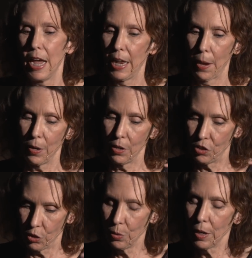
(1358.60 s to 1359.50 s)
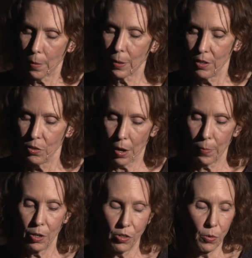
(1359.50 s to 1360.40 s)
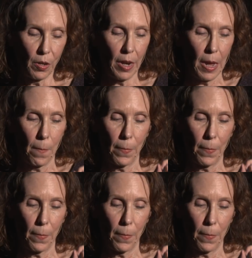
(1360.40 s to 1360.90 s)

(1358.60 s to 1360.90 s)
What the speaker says: and I'm going to do it, I'm going to do it, I'm going to do it.